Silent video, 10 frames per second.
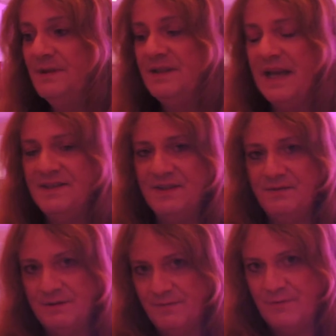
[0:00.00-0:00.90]
takes
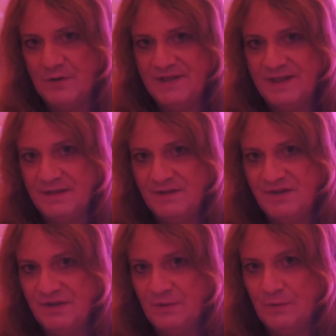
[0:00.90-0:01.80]
and converts them
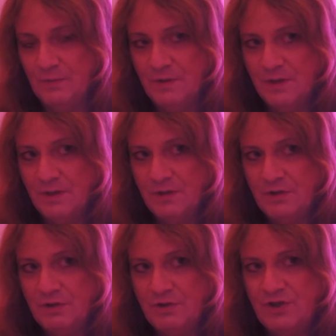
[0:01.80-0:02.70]
to
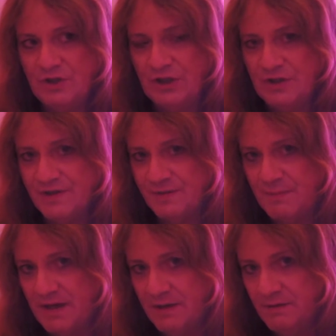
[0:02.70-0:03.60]
sugars.
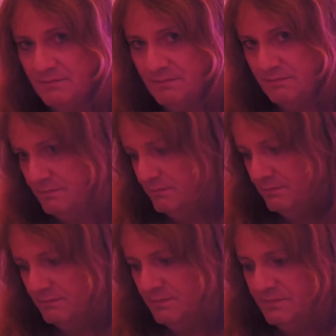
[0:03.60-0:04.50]

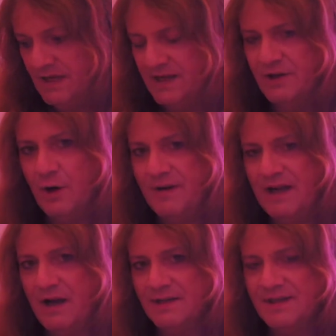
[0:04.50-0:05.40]
Take carbon
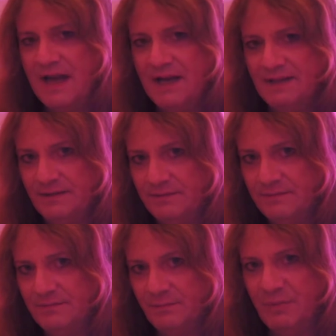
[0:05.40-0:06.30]
dioxide and
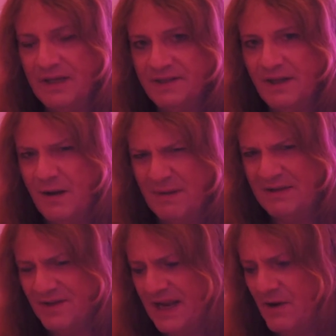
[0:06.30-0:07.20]
breaking
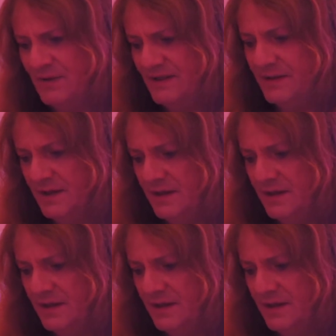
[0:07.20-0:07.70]
compounds down and